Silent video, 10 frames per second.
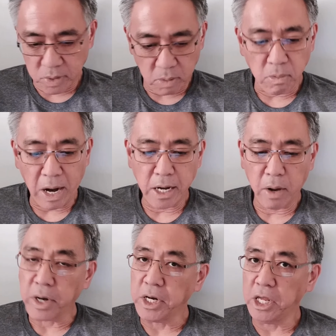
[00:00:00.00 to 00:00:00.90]
right
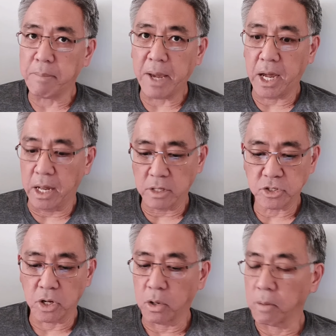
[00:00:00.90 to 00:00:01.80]
now on eBay.
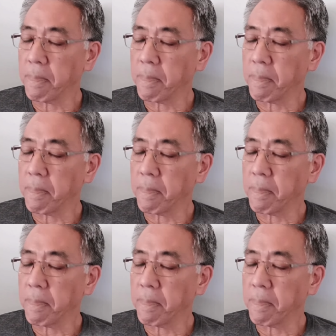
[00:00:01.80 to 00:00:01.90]
So